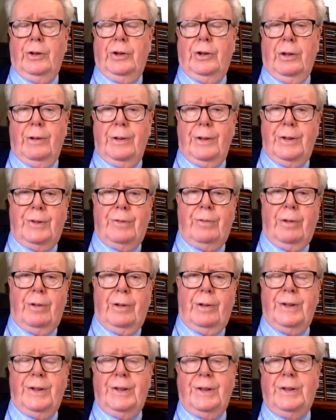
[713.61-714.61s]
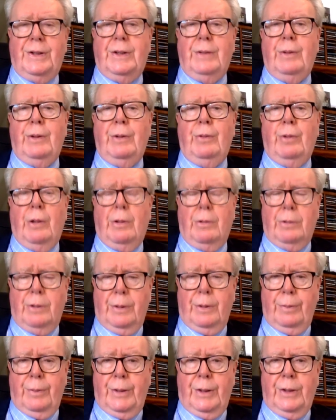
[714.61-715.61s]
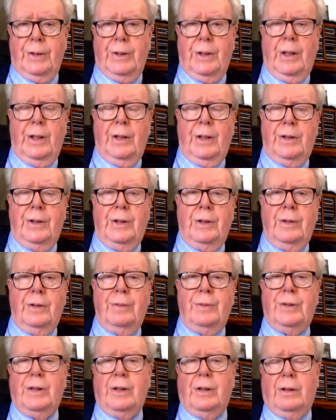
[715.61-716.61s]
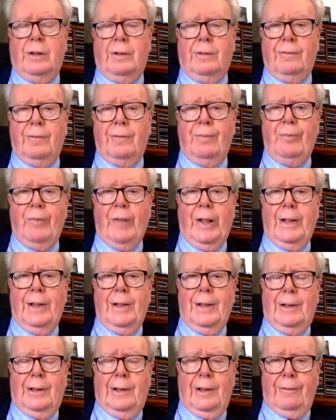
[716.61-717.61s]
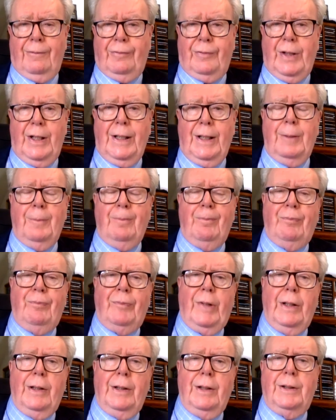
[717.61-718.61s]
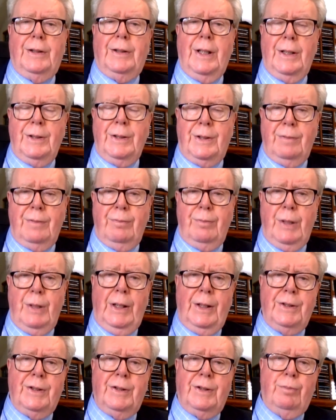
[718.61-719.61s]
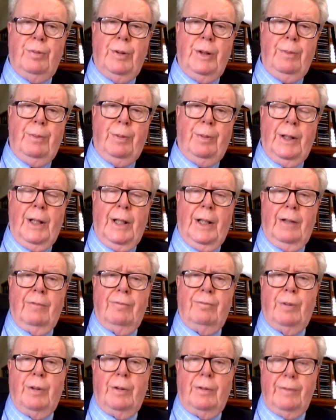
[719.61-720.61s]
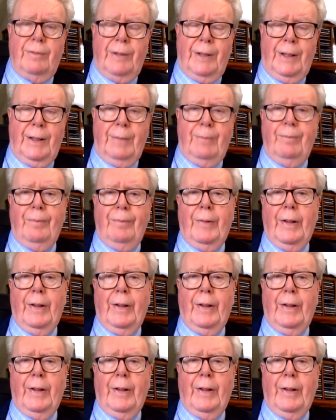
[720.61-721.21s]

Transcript: China's rise is to be welcomed in, in terms of lifting tens of millions of people out of poverty